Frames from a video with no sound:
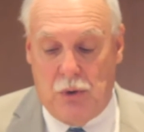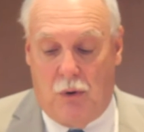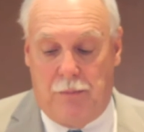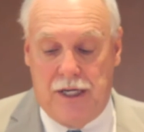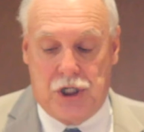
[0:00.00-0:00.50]
You
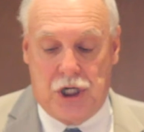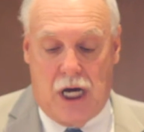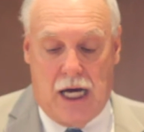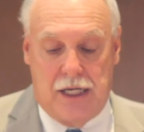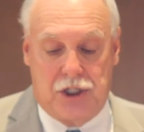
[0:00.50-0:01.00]
will
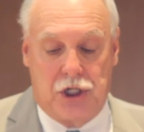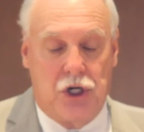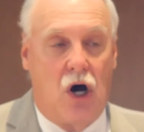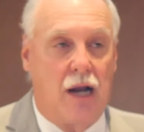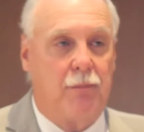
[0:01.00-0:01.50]

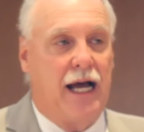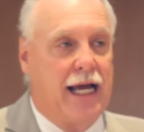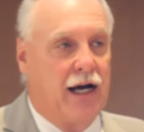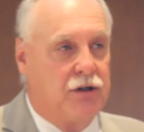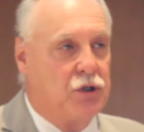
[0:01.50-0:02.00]
judged not
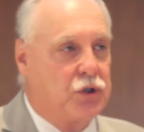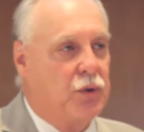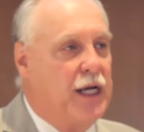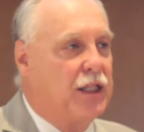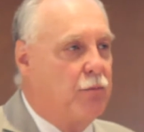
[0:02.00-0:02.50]
by how you
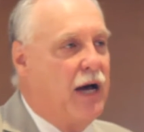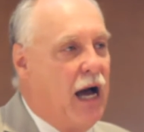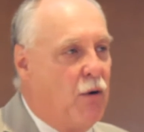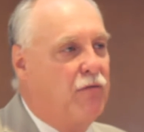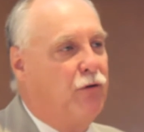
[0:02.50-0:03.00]
treat
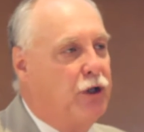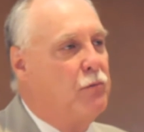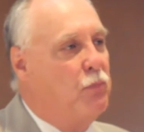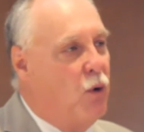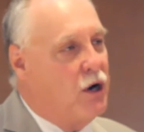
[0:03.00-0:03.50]
powerful
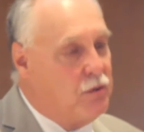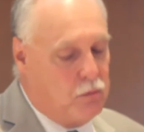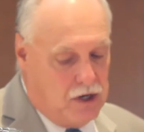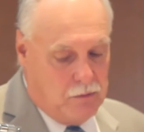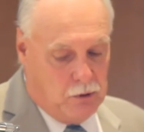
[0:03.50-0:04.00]
and
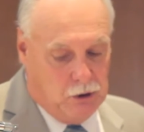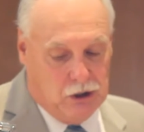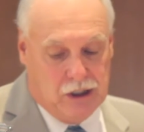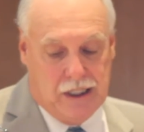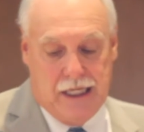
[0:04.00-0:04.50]
important
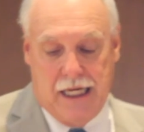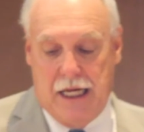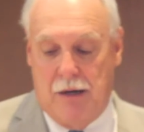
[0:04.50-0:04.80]
people,